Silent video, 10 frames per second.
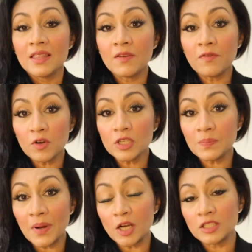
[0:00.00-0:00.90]
The
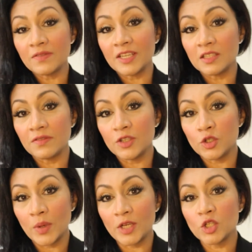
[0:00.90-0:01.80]
first part of
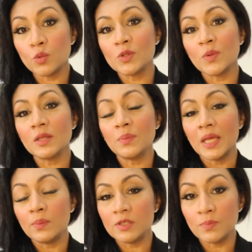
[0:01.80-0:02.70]
individuation was when the
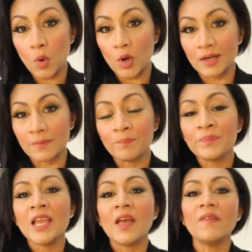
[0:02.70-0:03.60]
baby is born.
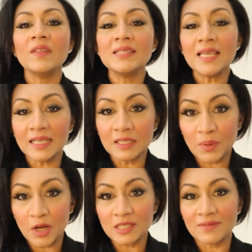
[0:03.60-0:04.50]
And then the second
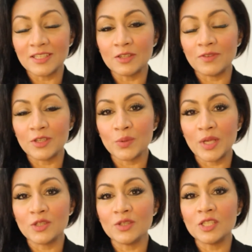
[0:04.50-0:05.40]
part of
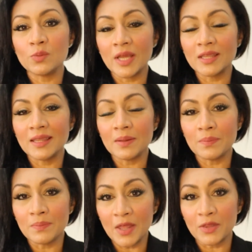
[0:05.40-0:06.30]
individuation is when the
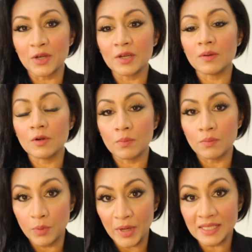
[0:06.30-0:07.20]
mother
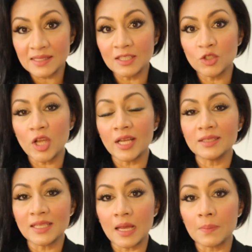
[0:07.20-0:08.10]
brings the
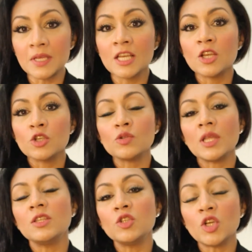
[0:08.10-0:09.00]
child up so
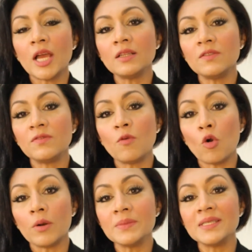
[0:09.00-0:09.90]
that the child
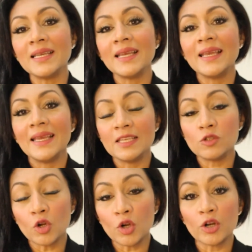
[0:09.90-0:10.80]
forms his
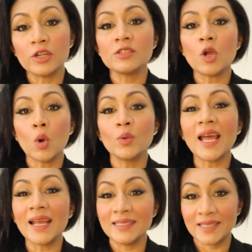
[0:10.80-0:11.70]
or her
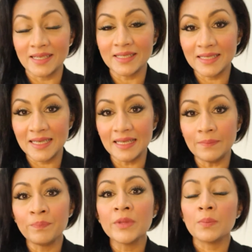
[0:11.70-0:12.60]
own
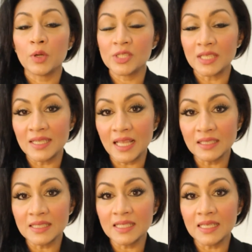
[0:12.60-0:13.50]
identity,
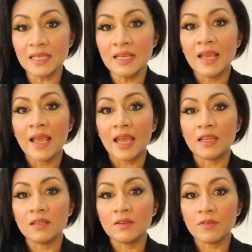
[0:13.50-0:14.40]
personality,
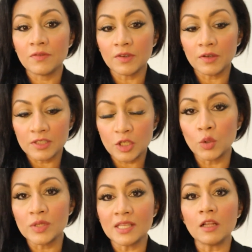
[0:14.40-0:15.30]
and you
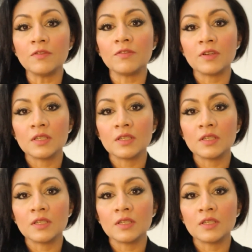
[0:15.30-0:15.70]
know, self